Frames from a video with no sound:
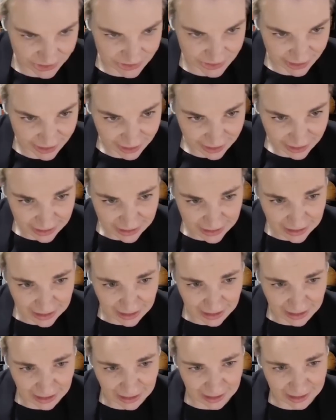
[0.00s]
is
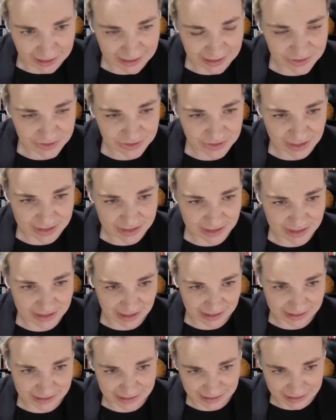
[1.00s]
an exercise
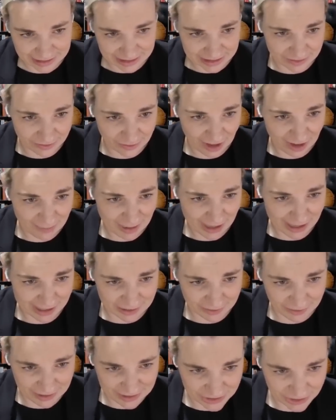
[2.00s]
conducted under the Five Power
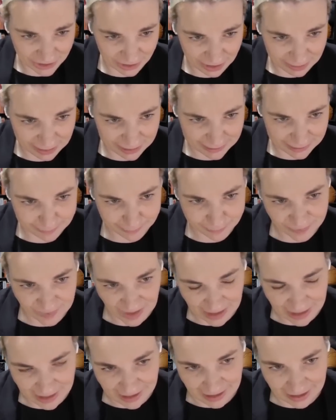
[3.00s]
Defence Agreement
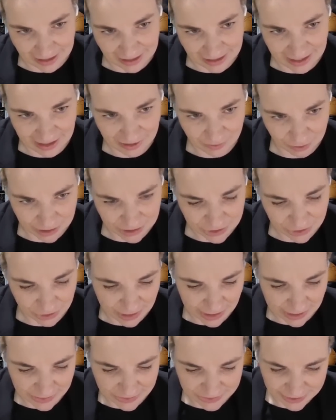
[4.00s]
every 2
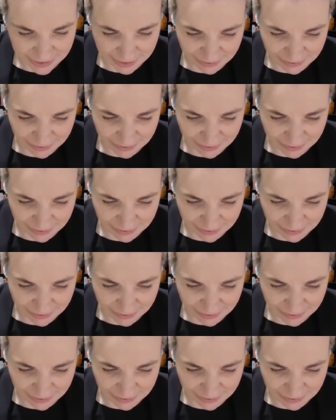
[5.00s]
years. So